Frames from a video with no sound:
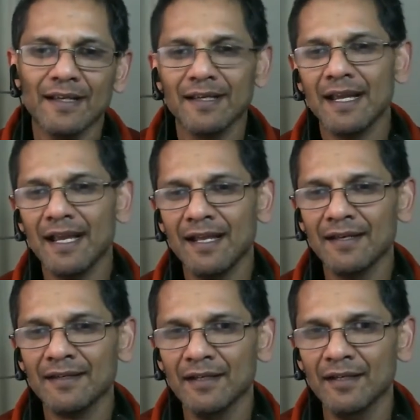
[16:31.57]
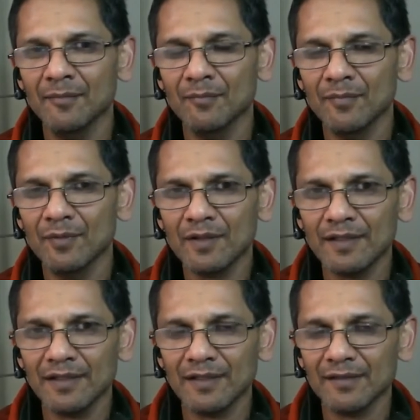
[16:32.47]
And
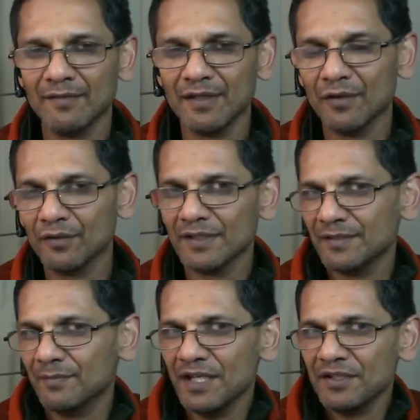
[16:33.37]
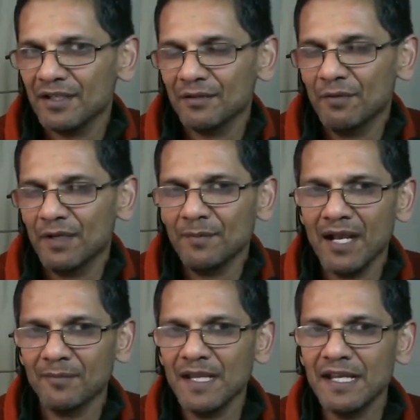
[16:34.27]
we go to this beach called the 1
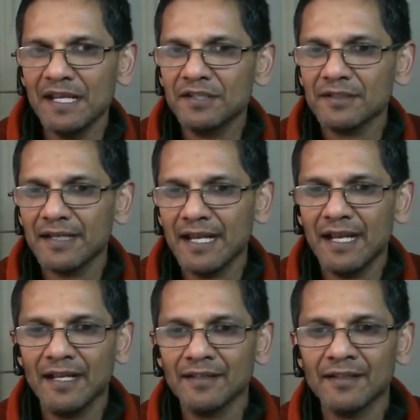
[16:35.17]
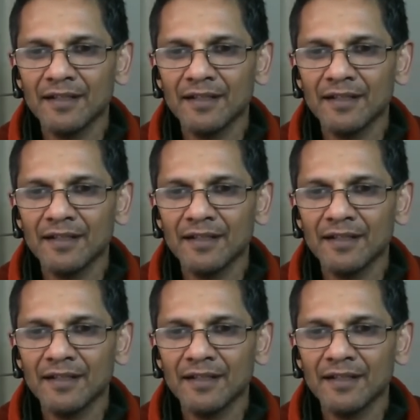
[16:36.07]
Mile Beach, and